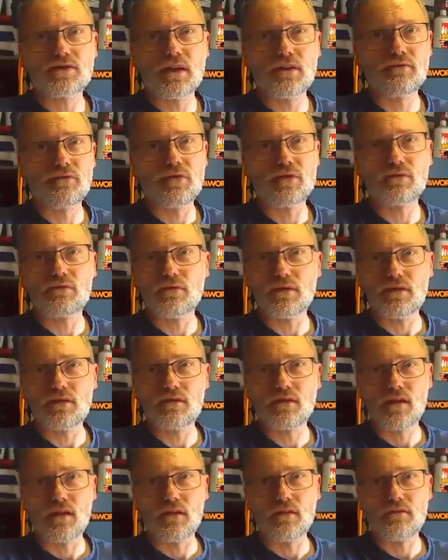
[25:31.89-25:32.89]
And I've worked with
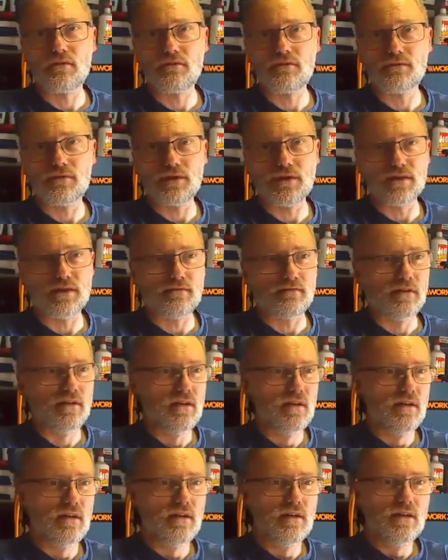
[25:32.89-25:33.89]
kind of
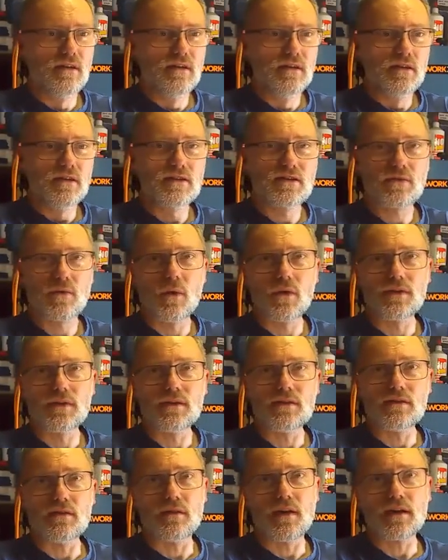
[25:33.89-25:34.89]

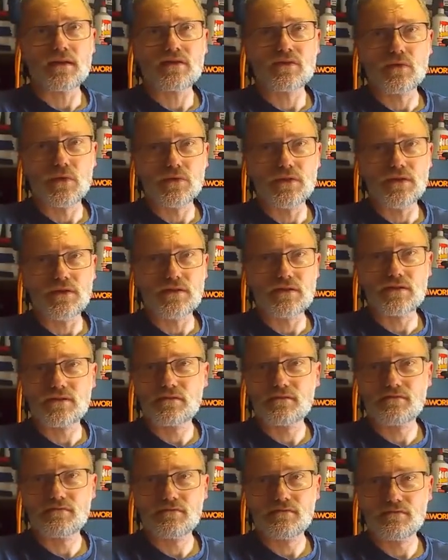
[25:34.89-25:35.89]
squaddy or
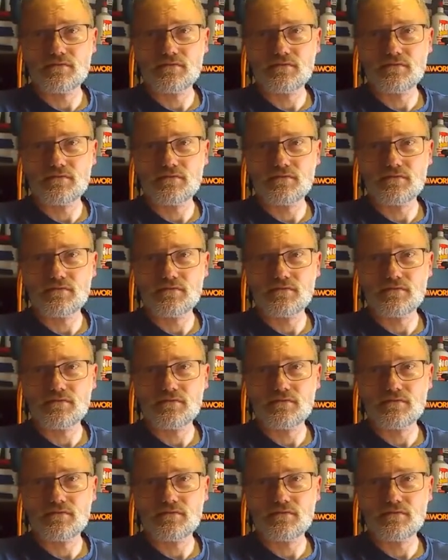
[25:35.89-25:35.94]
ex-squaddies.